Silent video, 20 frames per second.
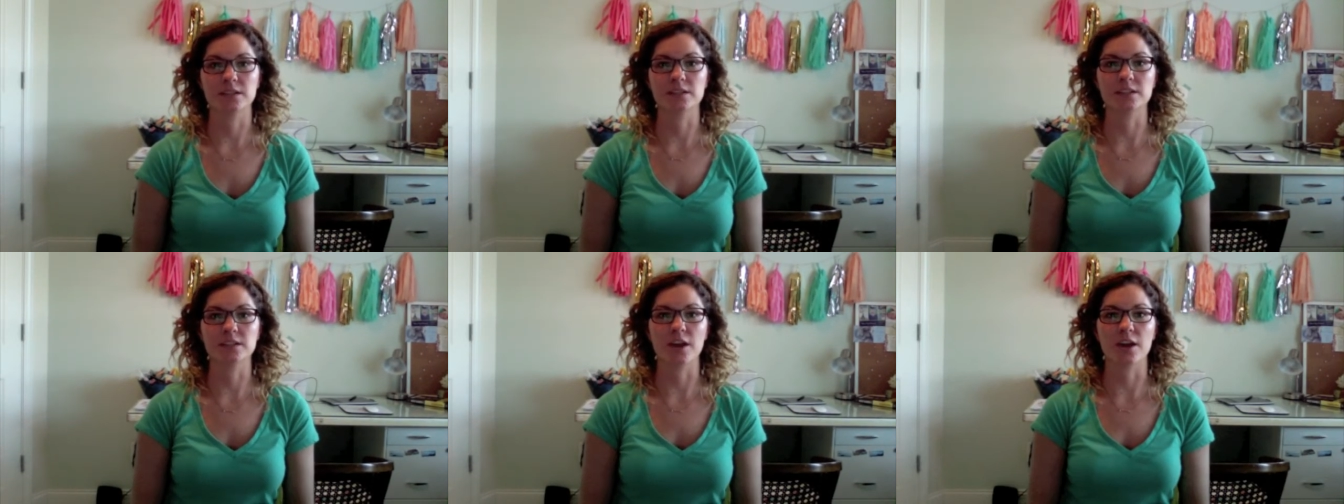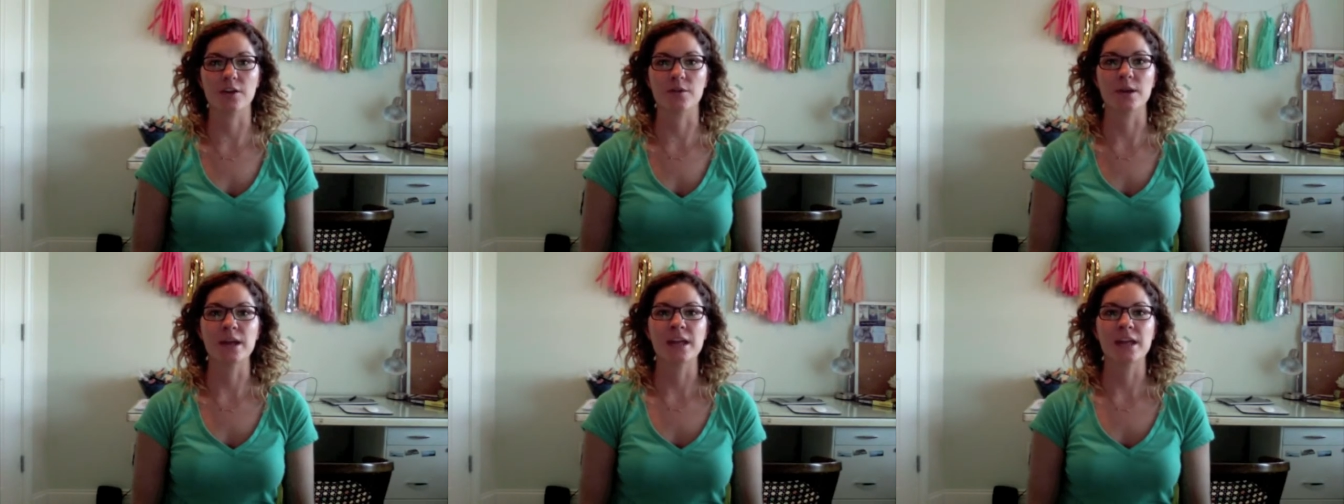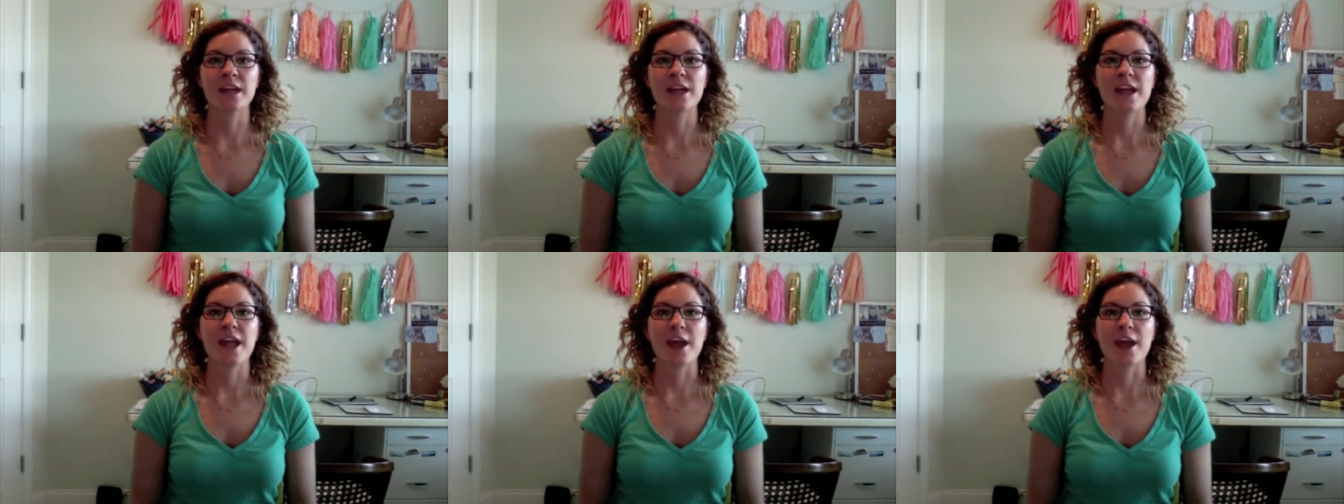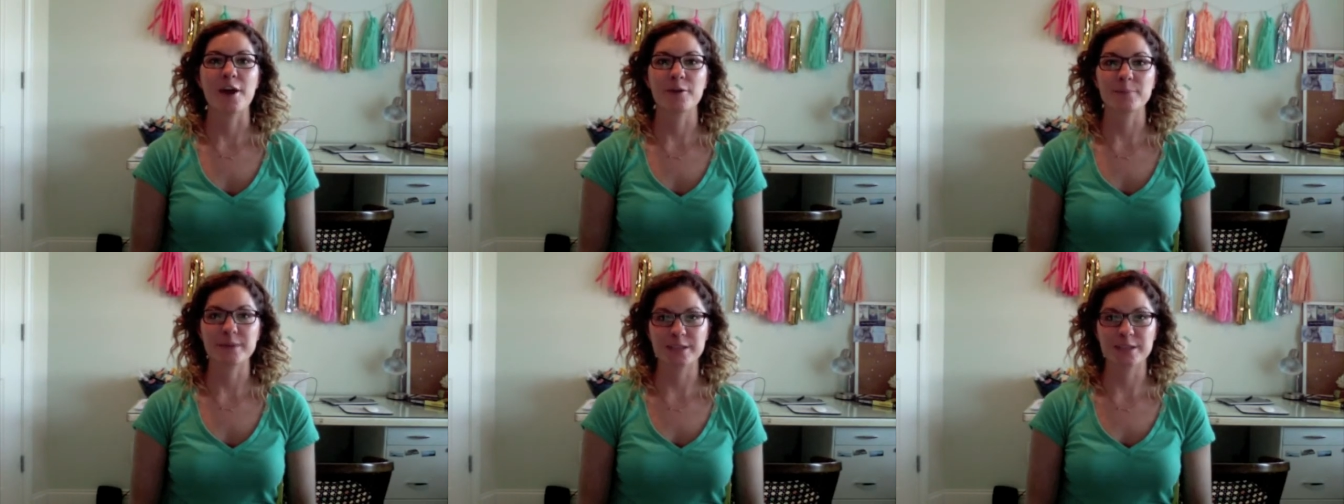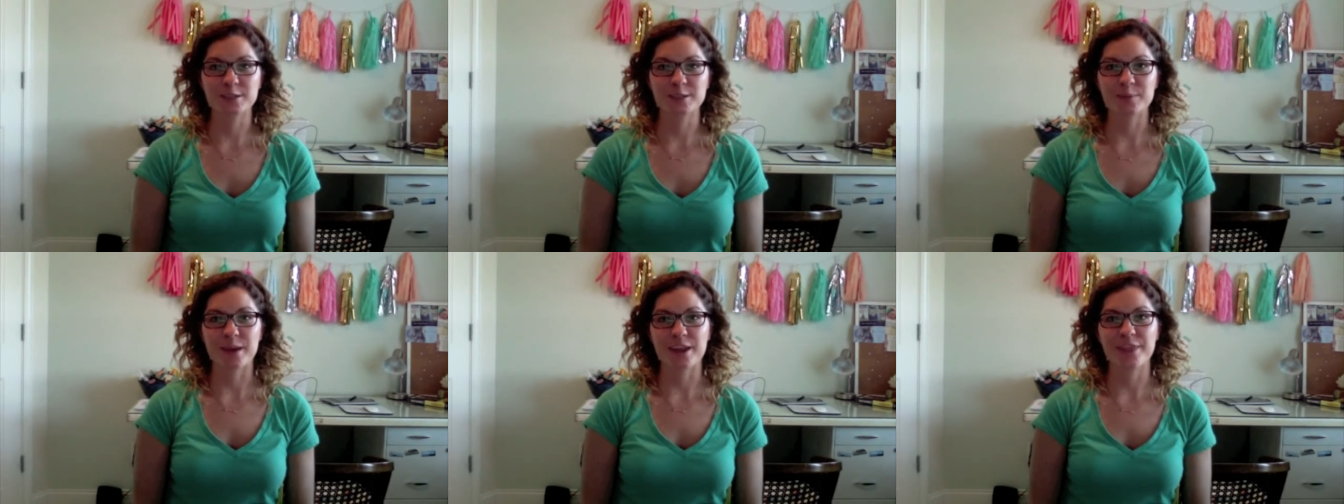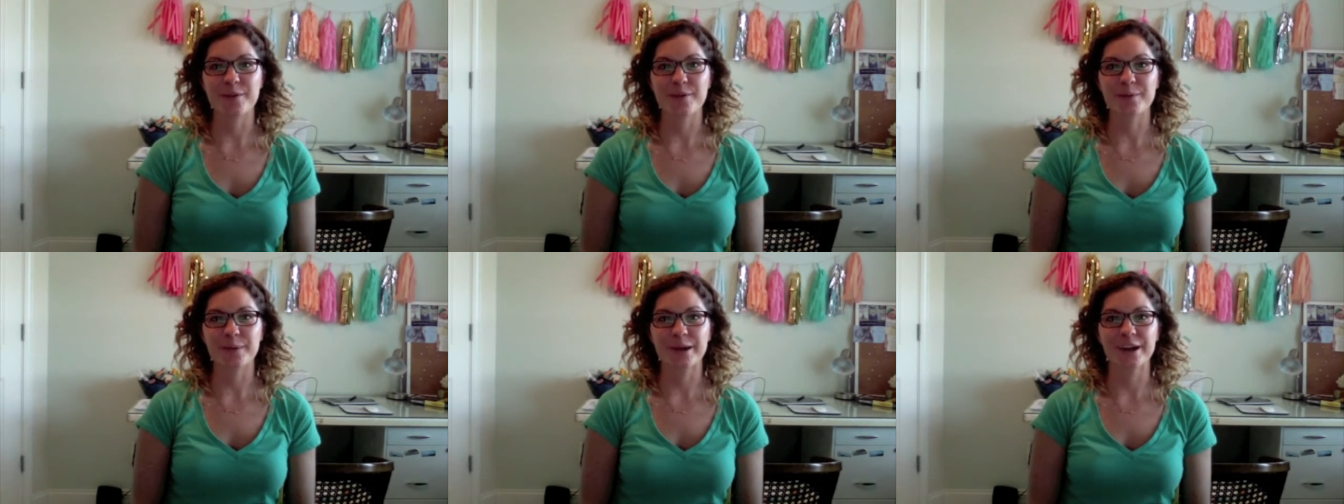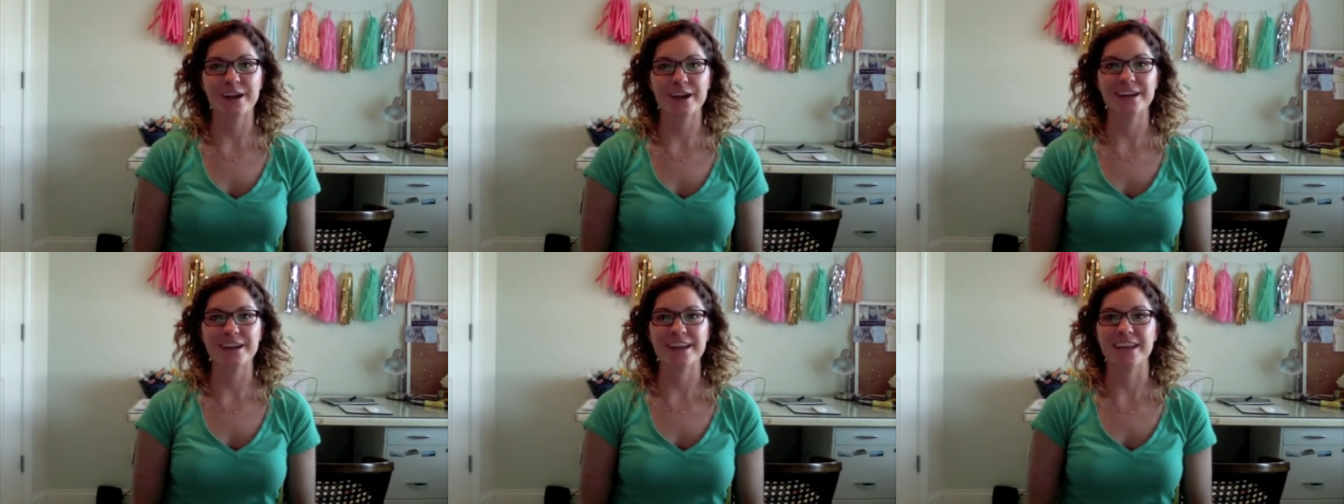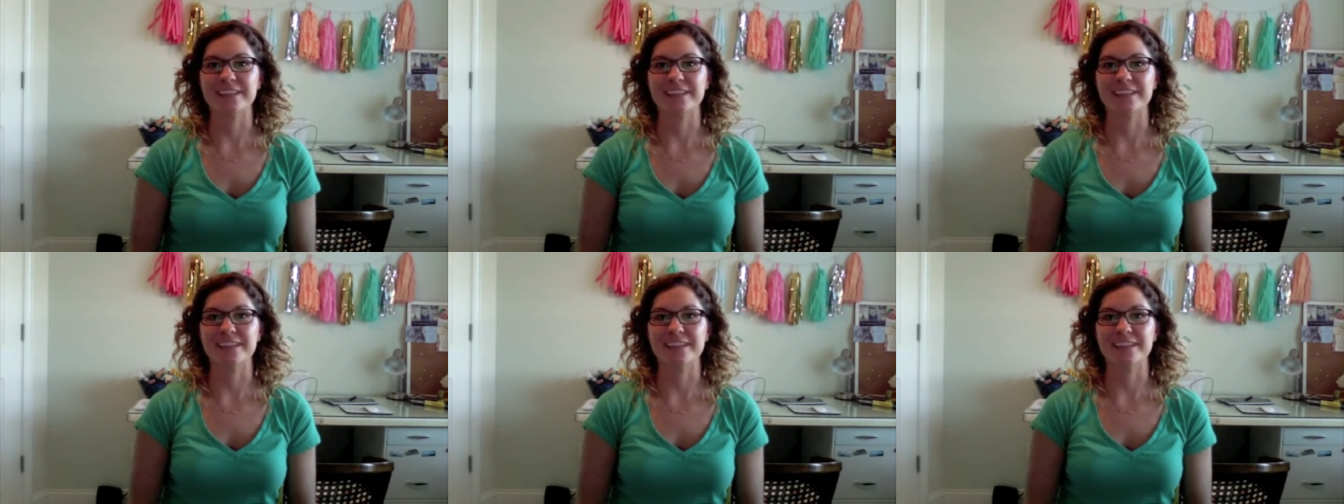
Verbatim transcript: So Help me spread the word.